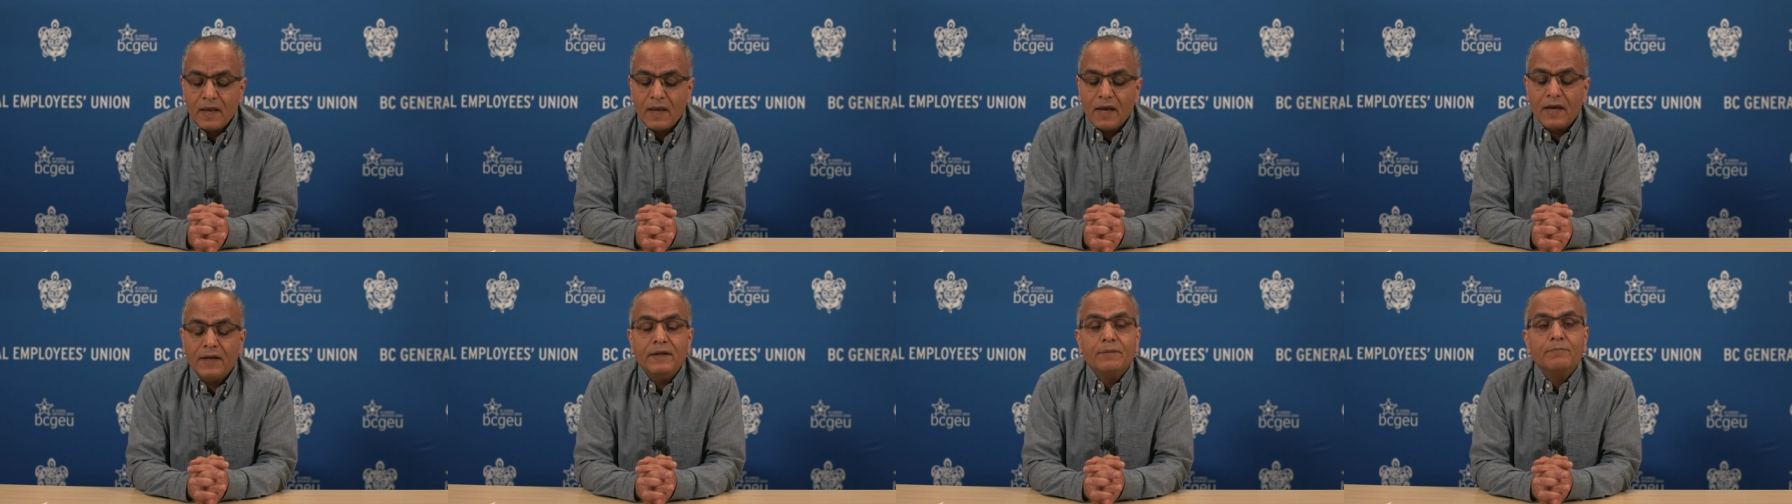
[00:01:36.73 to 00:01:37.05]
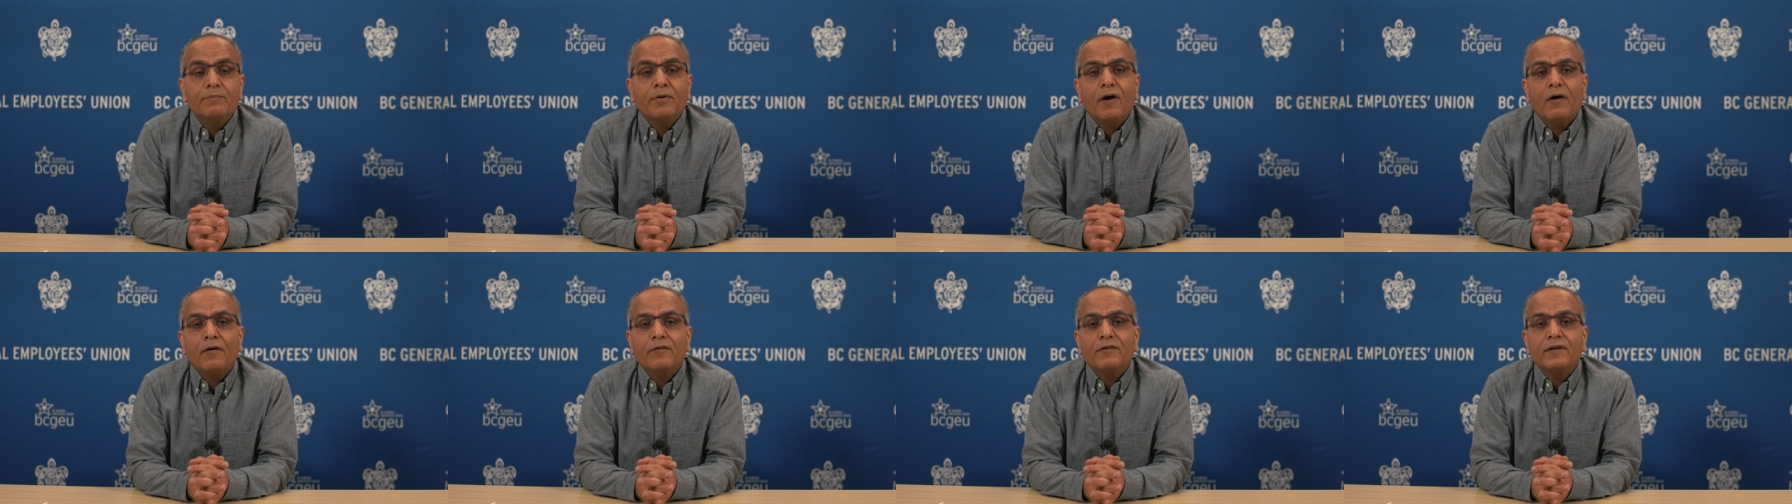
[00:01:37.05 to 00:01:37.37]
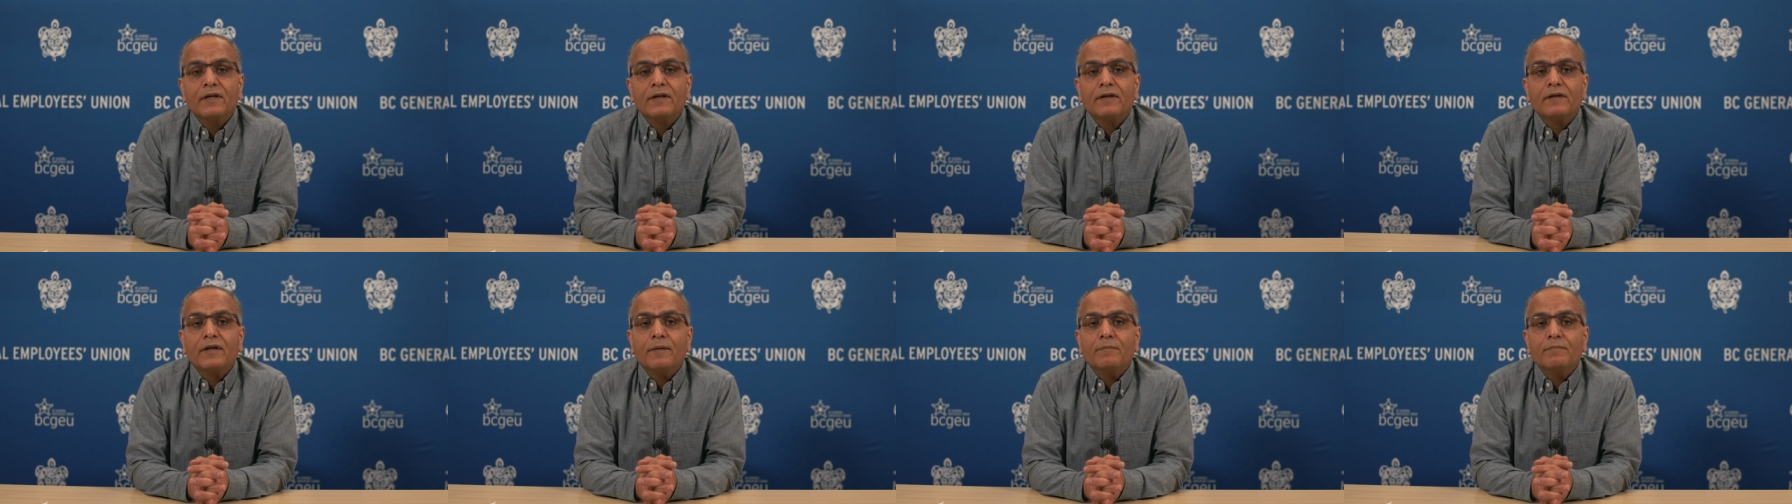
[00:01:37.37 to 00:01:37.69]
and
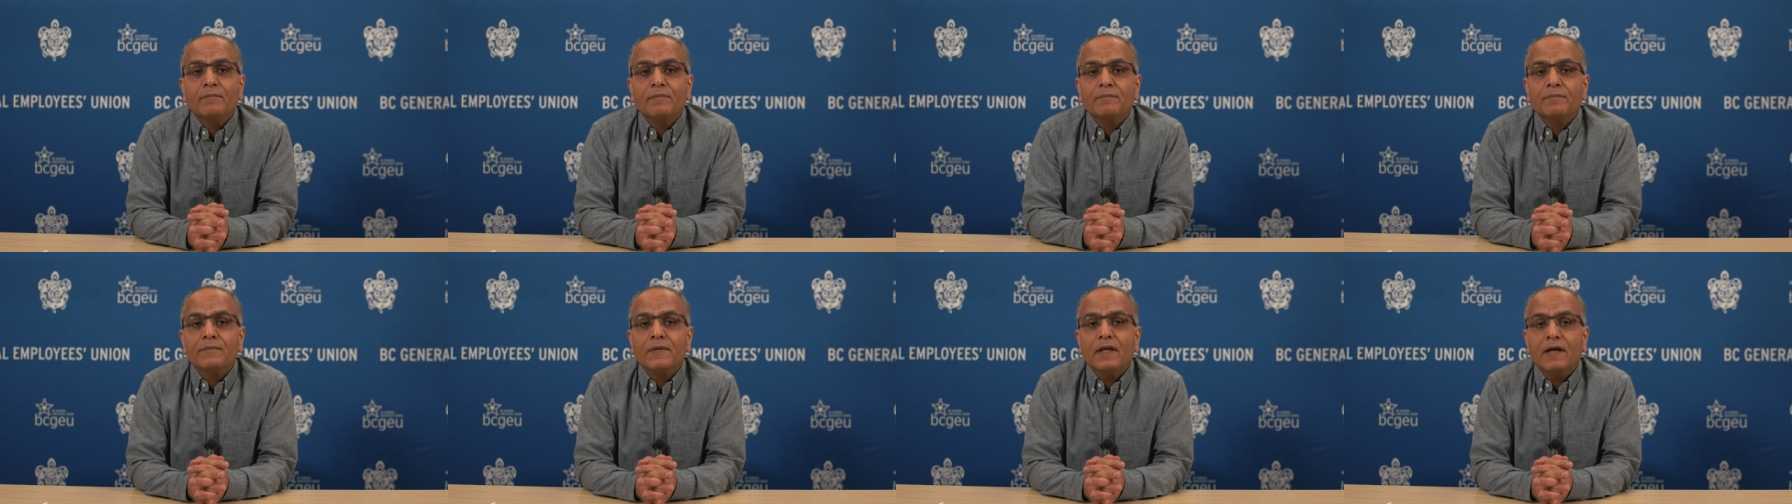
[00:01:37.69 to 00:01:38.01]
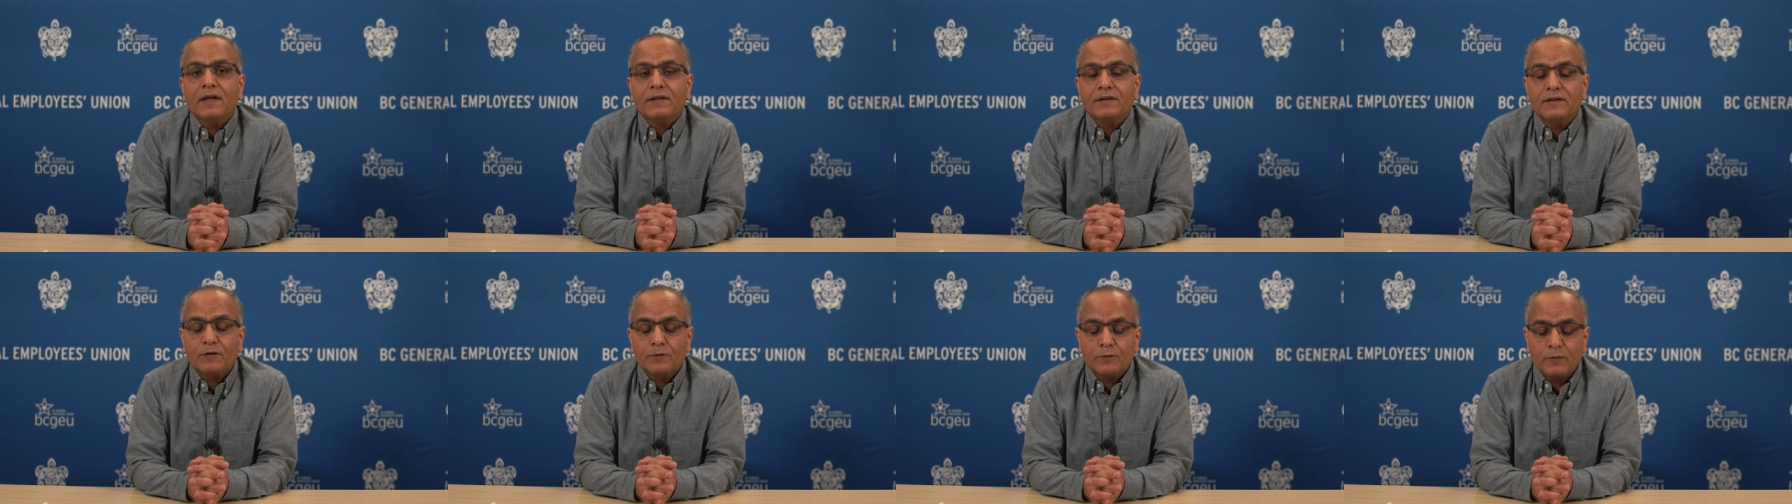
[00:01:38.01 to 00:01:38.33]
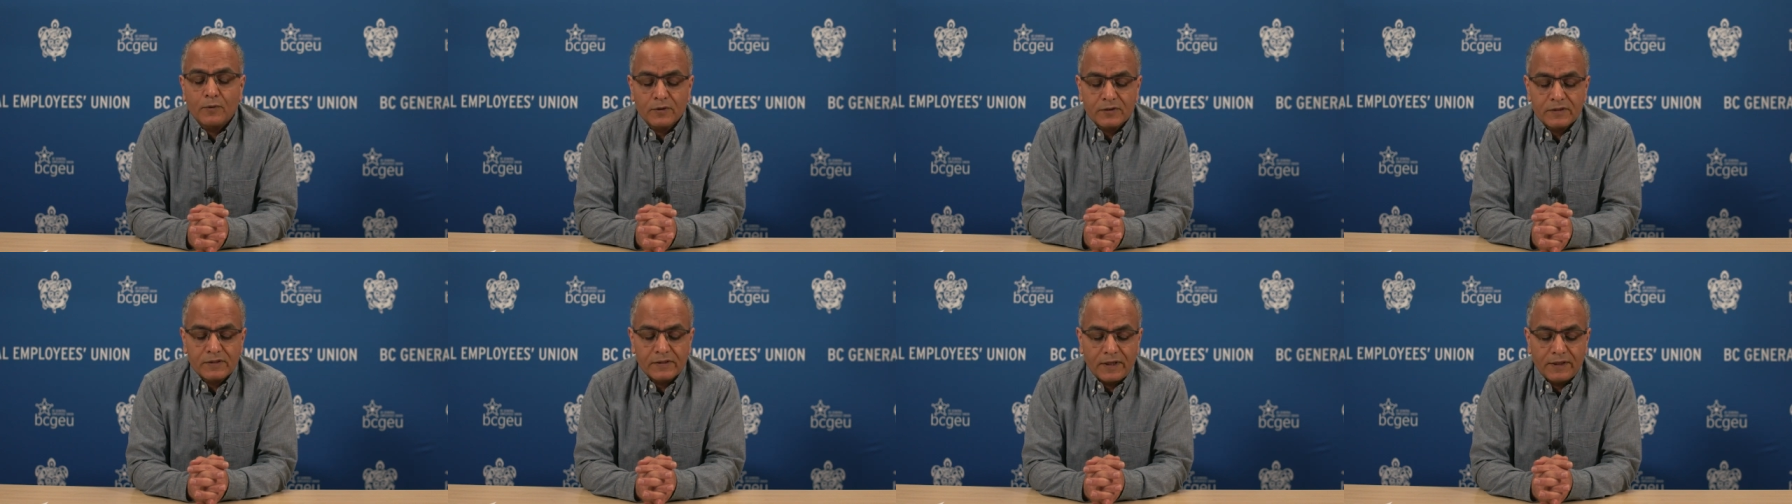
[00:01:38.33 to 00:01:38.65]
empowering them at their
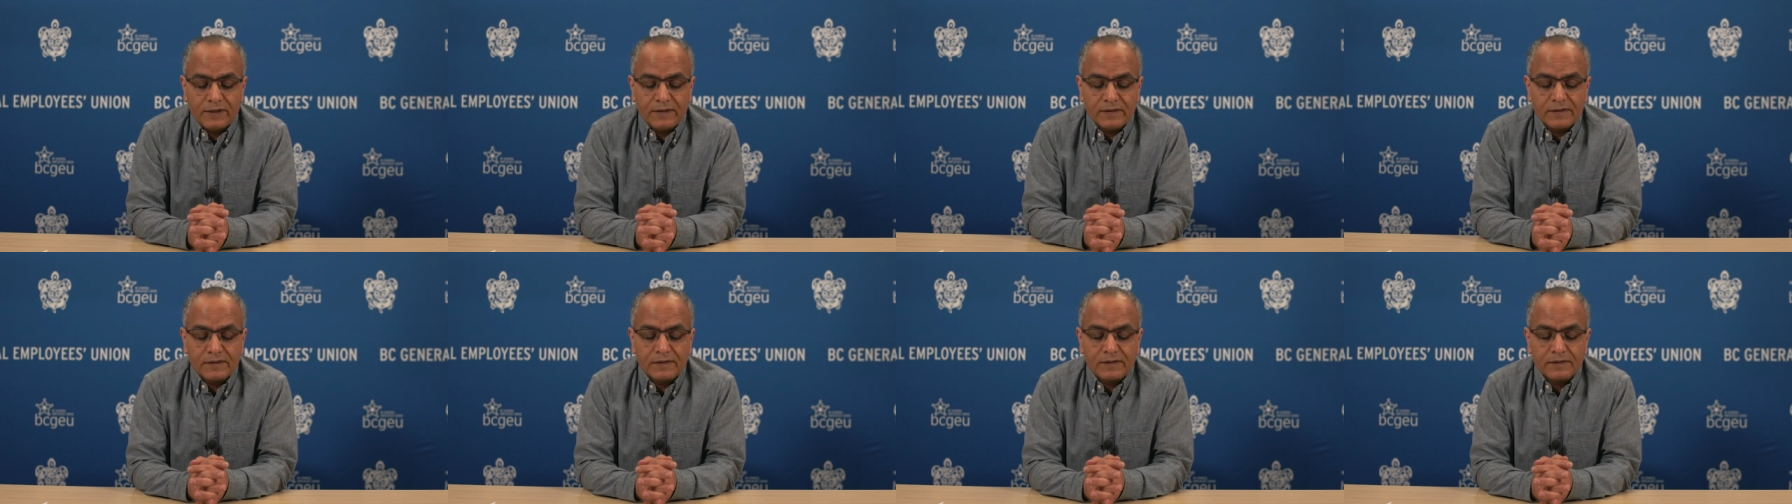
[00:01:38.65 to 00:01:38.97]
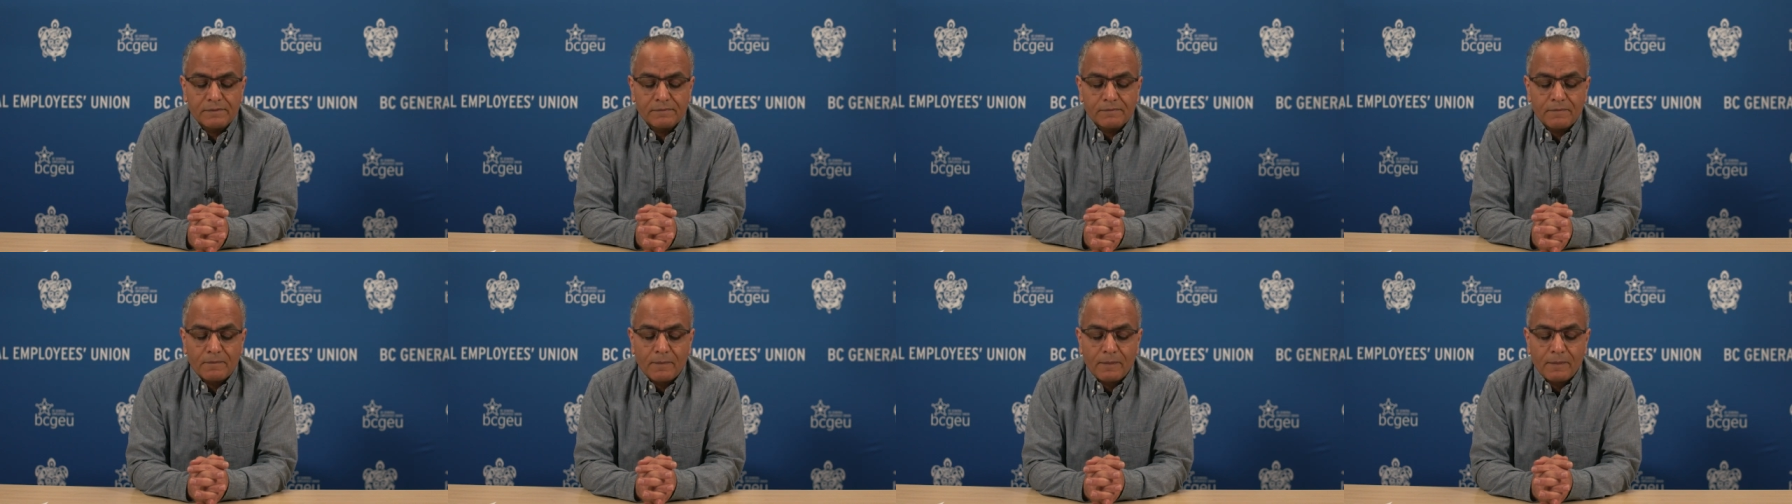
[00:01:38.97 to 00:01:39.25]
work sites.